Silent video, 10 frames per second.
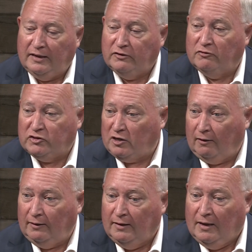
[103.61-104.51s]
Eastern
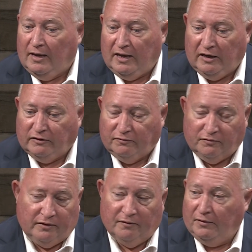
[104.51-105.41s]
Charlotte is
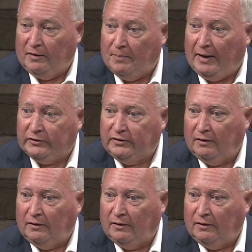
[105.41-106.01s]
the very best.